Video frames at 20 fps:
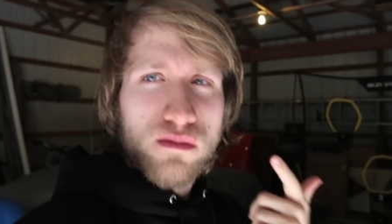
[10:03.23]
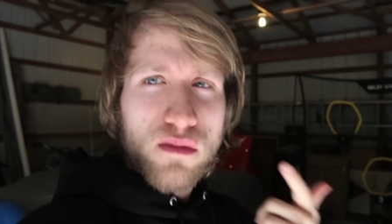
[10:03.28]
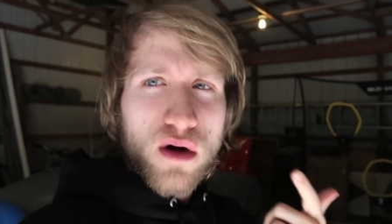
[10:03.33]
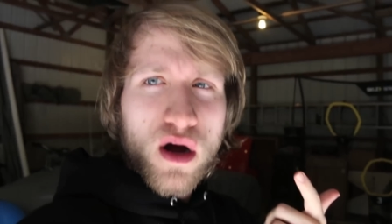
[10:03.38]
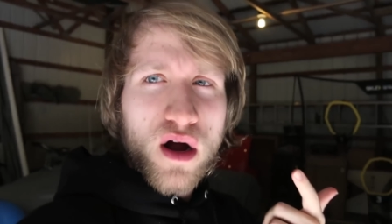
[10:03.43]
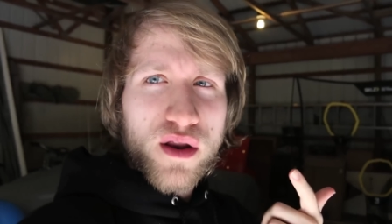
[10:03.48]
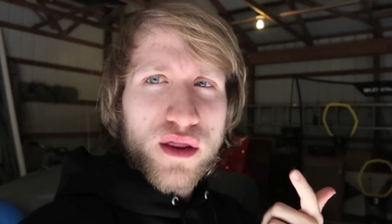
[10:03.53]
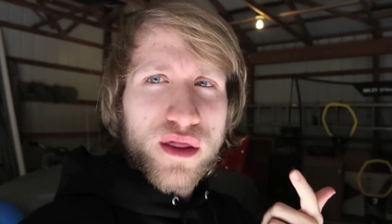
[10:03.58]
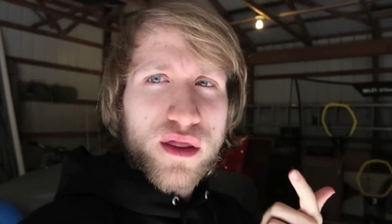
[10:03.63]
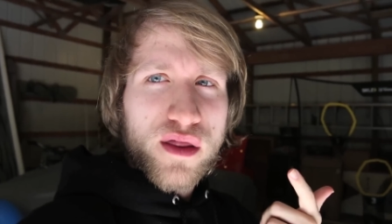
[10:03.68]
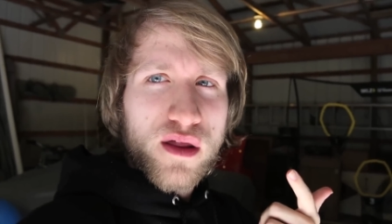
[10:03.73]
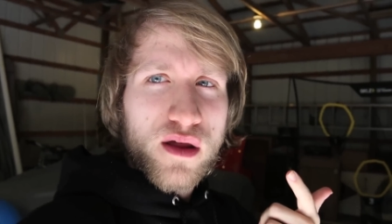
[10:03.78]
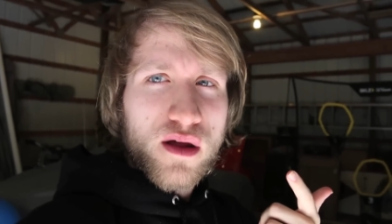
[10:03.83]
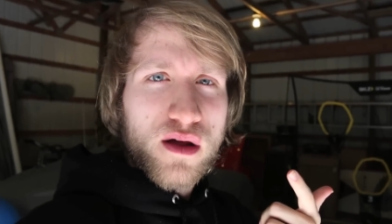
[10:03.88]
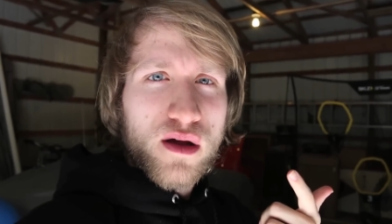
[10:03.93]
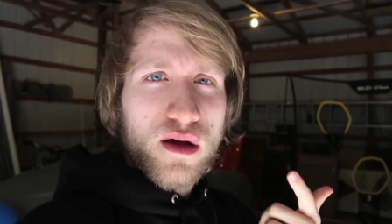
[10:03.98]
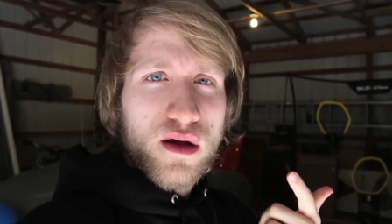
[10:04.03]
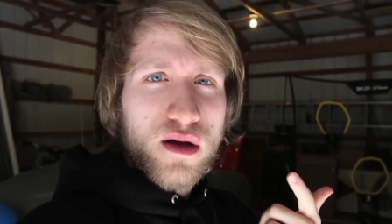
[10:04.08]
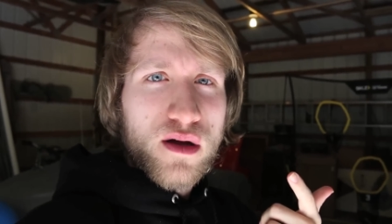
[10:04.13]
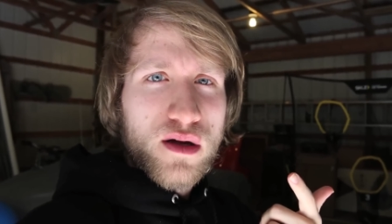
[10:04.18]
a month
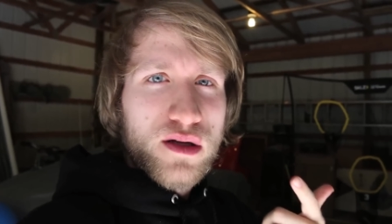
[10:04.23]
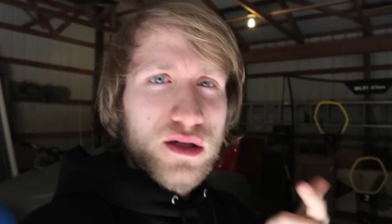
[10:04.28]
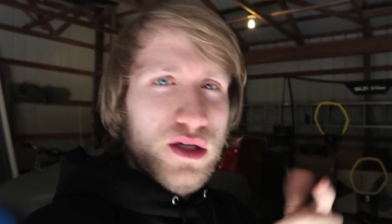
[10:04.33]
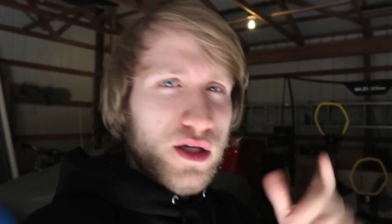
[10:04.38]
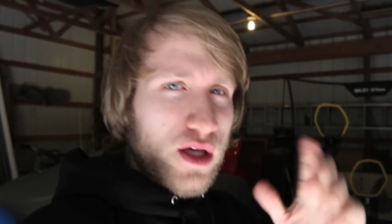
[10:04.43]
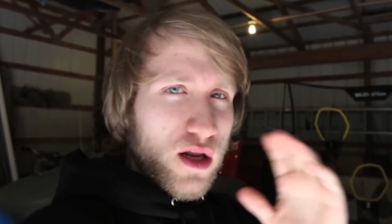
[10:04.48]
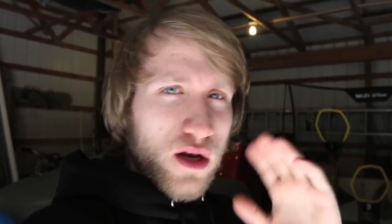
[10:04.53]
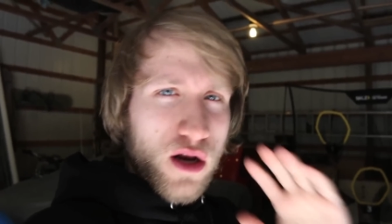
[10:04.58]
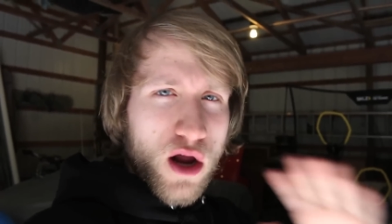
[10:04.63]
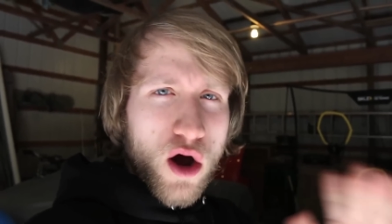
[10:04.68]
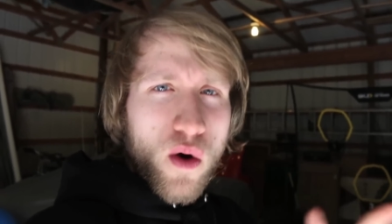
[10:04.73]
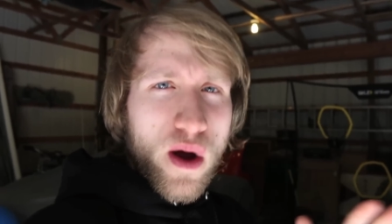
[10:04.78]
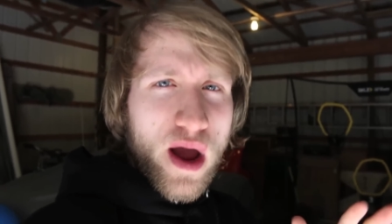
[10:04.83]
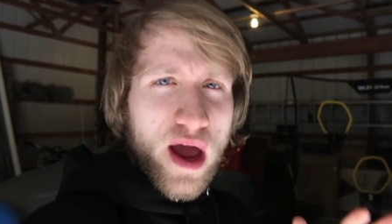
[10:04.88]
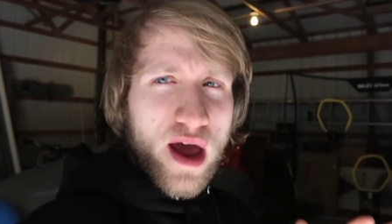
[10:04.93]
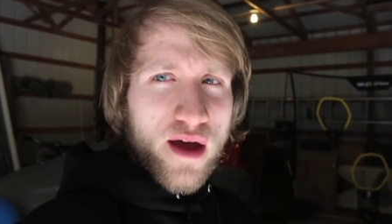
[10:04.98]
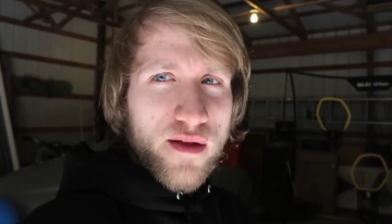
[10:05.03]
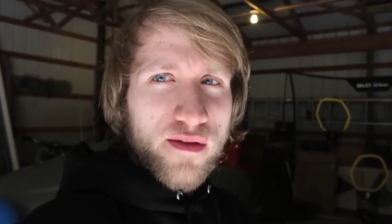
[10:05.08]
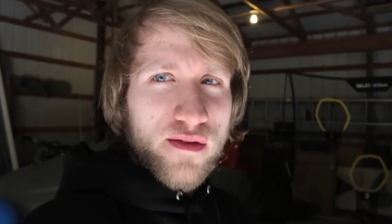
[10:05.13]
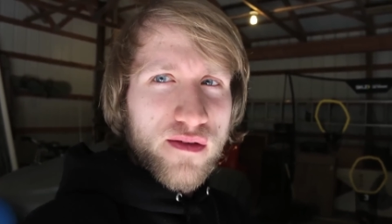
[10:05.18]
to get no
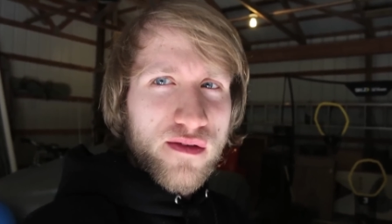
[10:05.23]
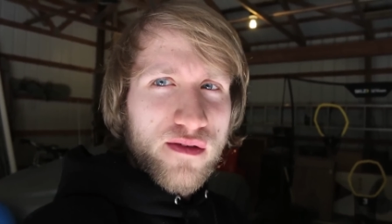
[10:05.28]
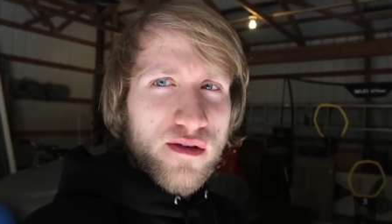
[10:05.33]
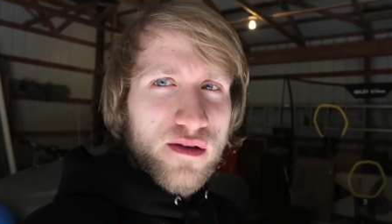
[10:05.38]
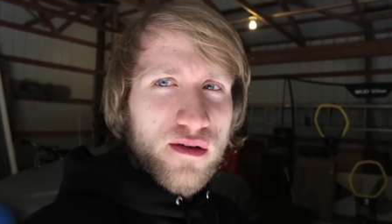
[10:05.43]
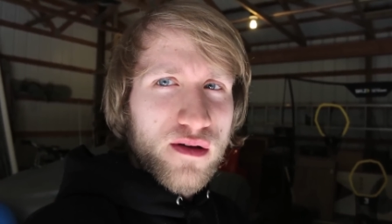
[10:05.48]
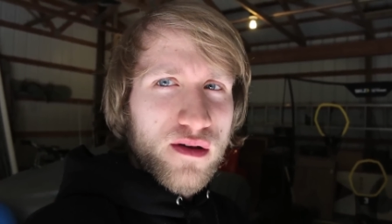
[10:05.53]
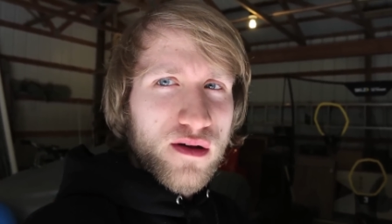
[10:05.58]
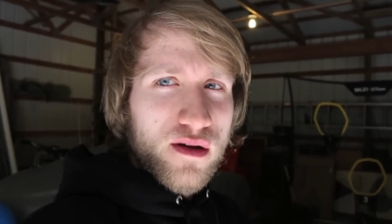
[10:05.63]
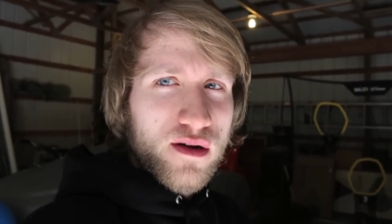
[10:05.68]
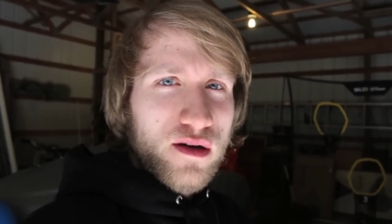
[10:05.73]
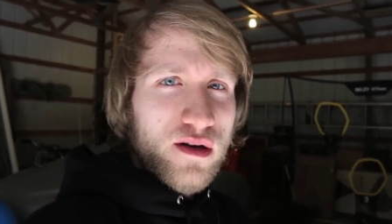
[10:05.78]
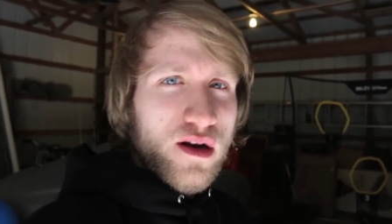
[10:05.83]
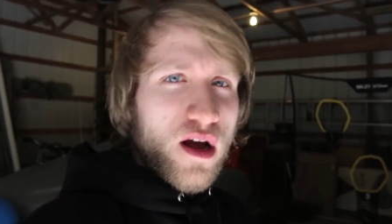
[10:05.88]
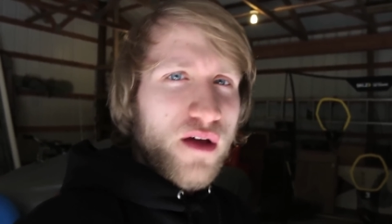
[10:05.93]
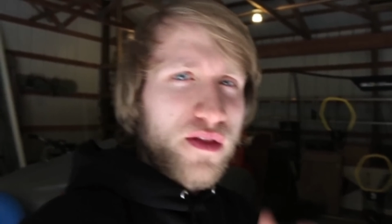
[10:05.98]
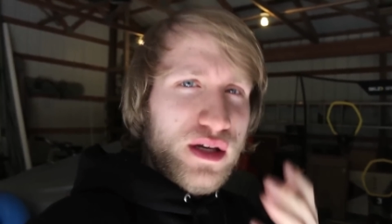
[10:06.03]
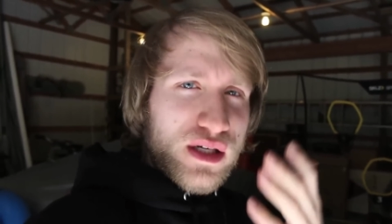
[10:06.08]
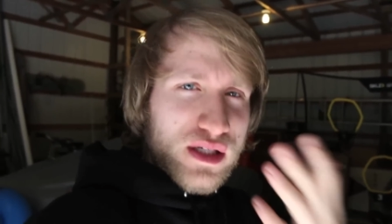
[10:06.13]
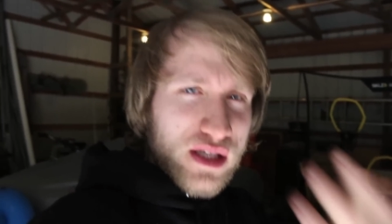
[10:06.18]
ads.
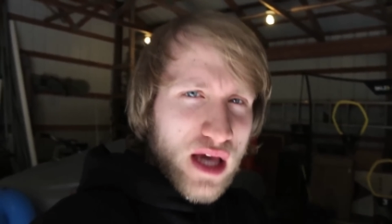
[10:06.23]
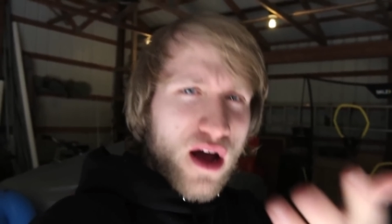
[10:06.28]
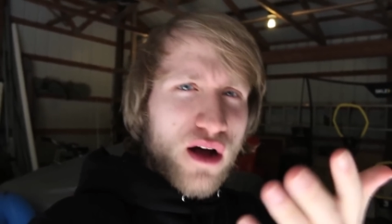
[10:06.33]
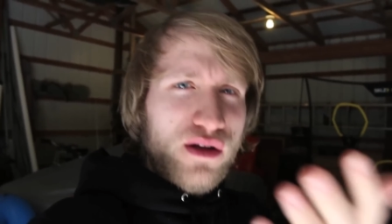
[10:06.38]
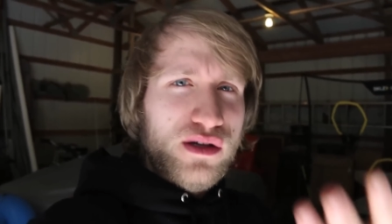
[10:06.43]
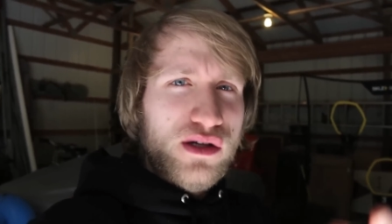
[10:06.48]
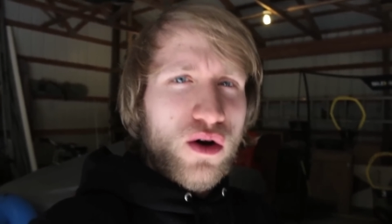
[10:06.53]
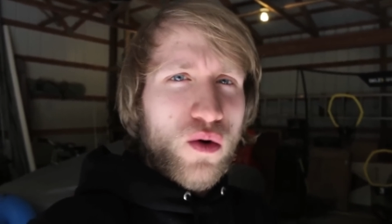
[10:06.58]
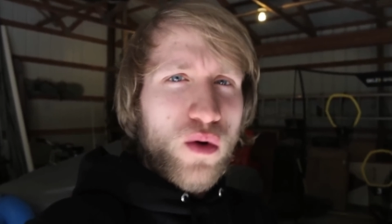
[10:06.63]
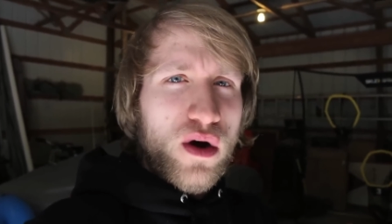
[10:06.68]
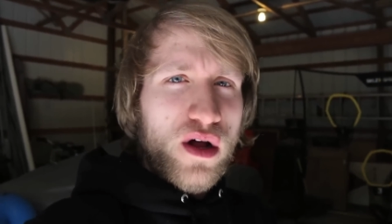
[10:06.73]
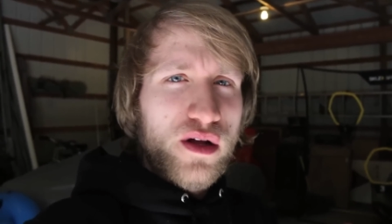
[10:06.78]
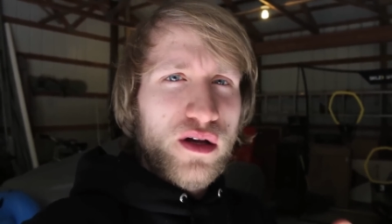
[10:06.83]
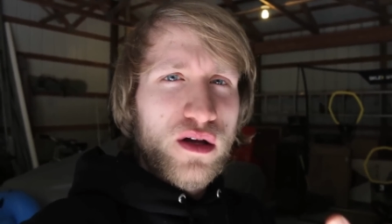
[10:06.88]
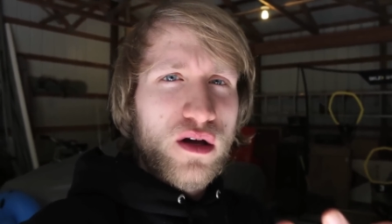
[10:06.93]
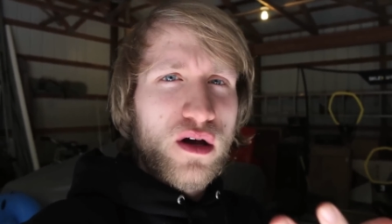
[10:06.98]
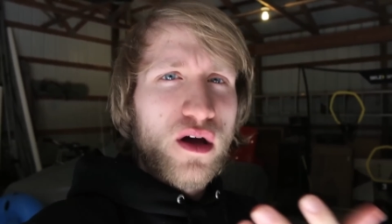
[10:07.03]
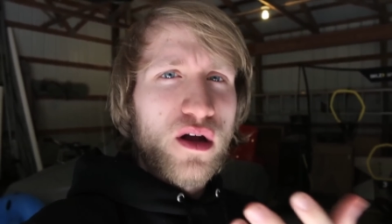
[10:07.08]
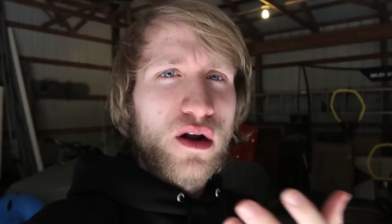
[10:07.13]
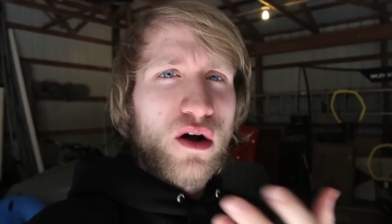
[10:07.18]
Now this sounds all well and
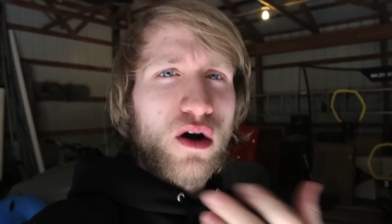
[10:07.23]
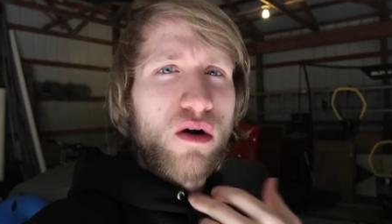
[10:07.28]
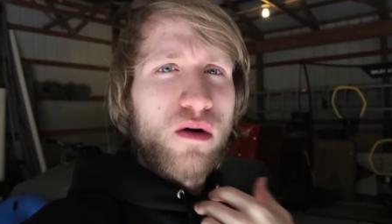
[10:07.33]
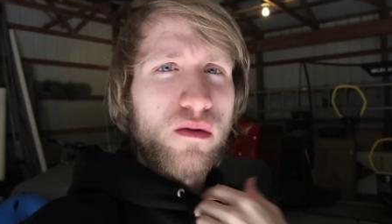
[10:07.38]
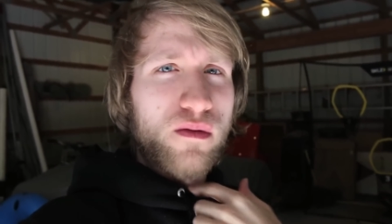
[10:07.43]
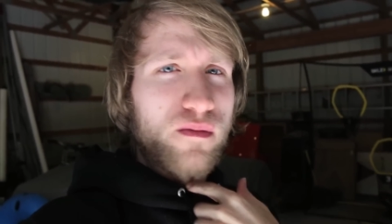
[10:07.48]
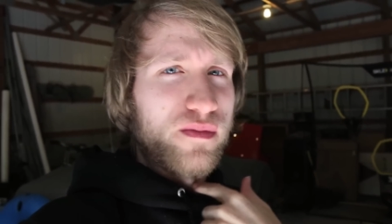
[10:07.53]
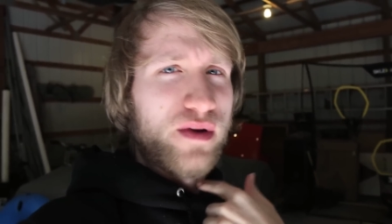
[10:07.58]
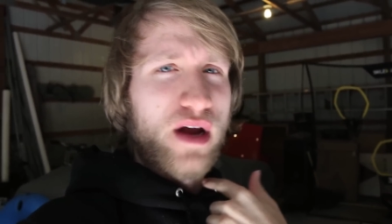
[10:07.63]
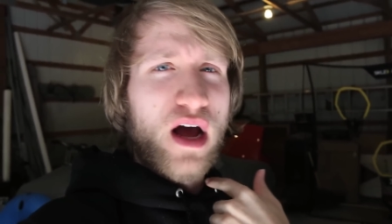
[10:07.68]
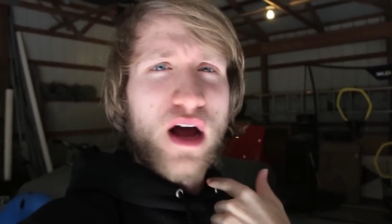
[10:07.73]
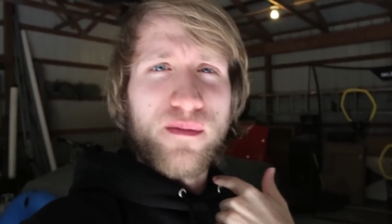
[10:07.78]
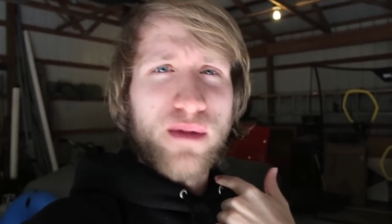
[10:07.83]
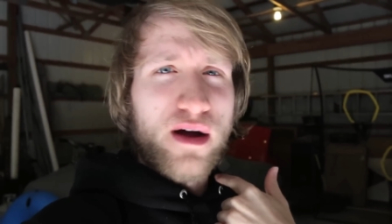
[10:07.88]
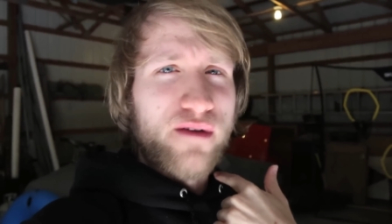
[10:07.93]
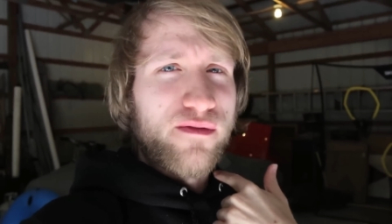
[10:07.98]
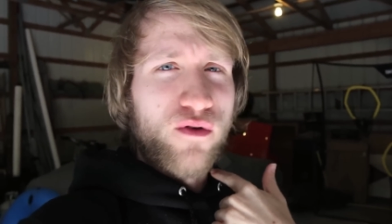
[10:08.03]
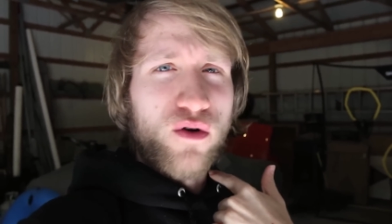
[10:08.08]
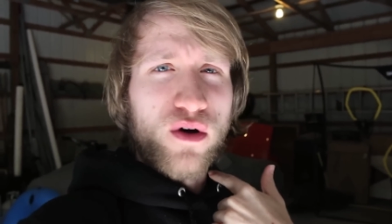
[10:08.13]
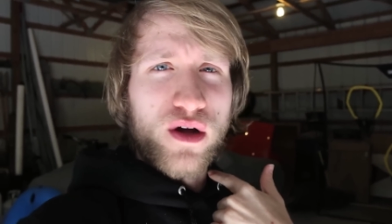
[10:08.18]
good. Oh, not
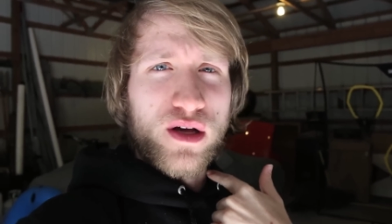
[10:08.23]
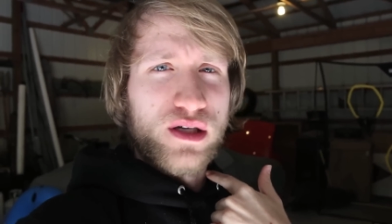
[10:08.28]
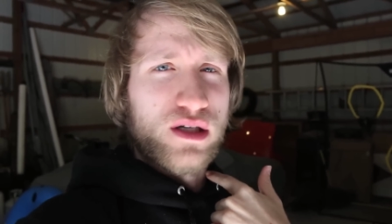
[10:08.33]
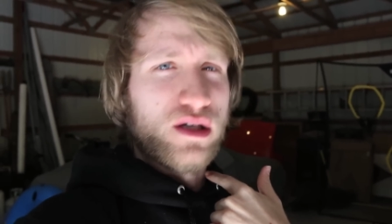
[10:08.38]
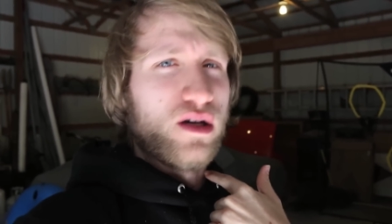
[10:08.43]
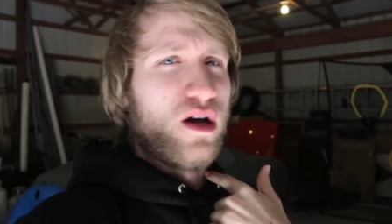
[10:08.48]
my voice.